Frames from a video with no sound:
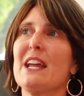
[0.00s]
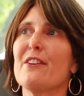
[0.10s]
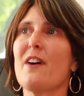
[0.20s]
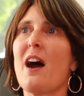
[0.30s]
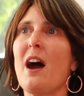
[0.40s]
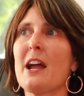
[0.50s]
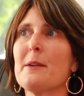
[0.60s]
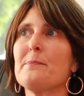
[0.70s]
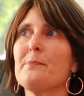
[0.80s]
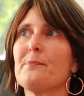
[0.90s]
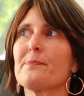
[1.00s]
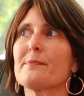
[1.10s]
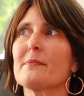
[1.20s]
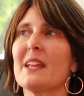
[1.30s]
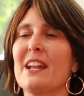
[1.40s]
if I'm
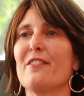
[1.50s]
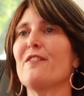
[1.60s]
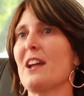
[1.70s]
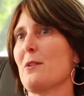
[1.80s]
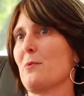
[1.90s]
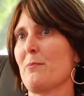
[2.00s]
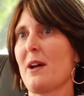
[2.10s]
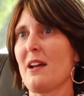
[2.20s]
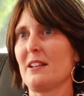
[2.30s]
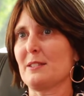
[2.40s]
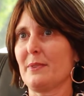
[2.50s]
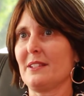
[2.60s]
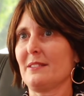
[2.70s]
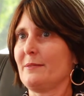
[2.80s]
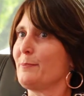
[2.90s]
in a fight with my
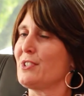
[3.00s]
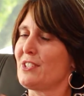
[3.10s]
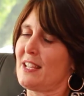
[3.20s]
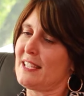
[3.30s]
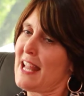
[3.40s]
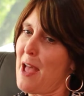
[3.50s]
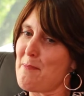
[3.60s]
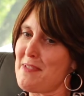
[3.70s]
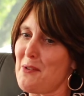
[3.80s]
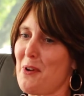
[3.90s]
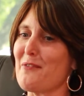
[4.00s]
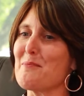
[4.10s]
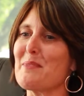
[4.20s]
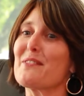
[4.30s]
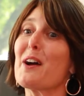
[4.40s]
husband, which doesn't happen that often,
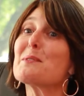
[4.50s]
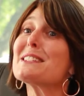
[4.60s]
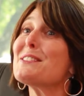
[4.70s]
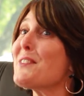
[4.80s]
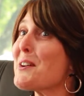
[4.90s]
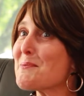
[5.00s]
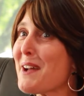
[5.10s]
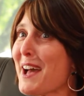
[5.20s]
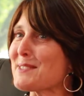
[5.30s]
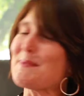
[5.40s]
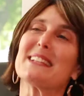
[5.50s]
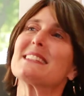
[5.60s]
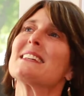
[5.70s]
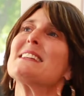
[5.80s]
but if I was in a fight with my husband